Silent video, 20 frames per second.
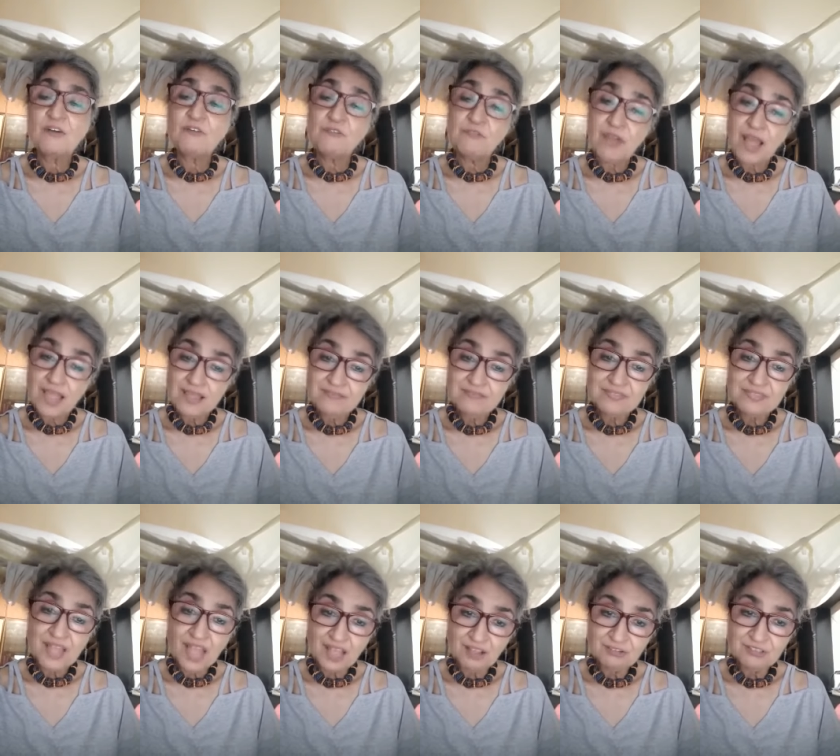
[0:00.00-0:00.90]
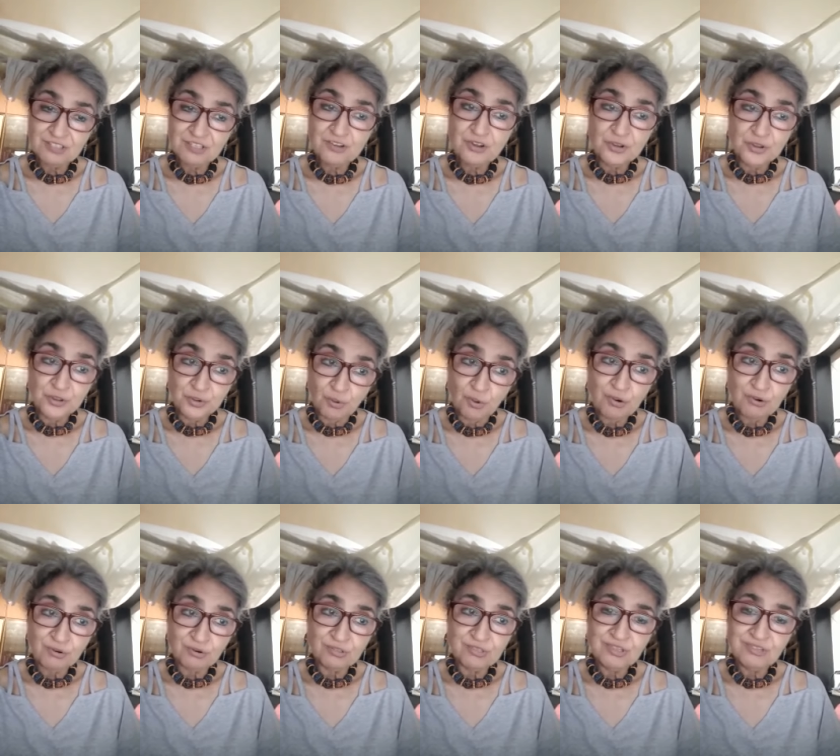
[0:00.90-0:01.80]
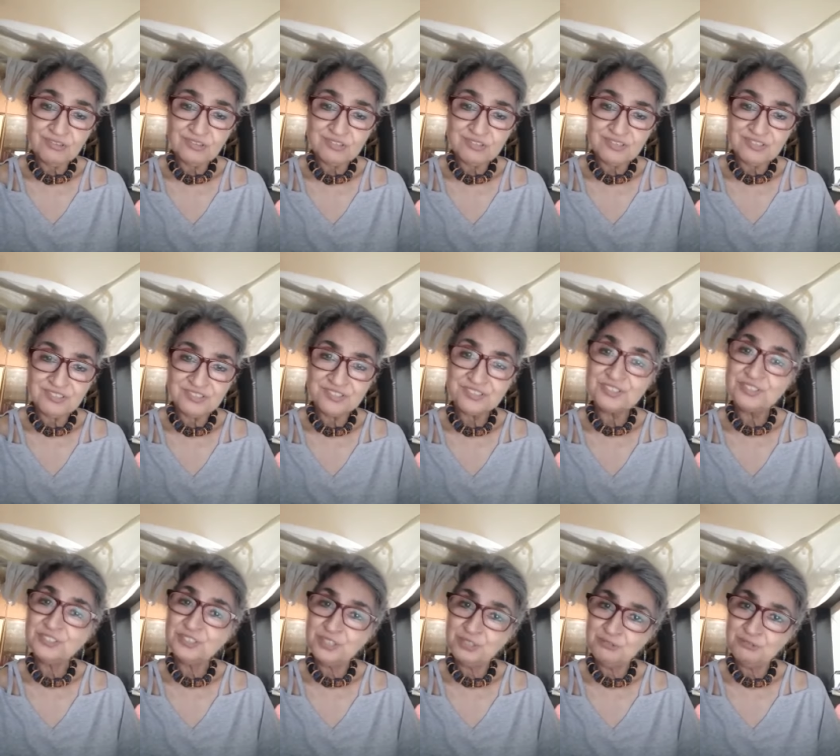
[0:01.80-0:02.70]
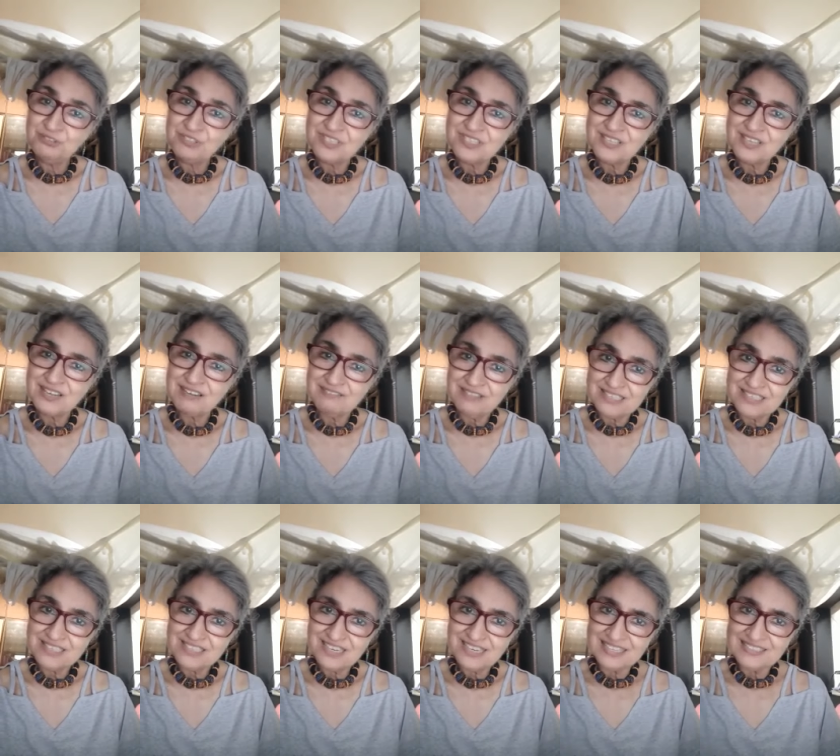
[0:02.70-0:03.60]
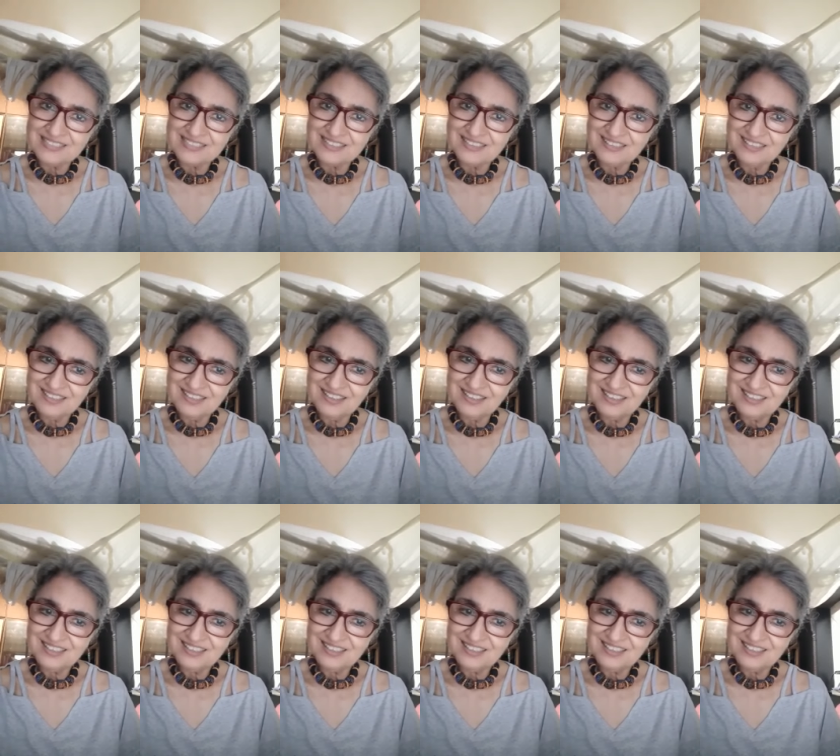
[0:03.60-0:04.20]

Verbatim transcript: 5,000 euros to use a ventilator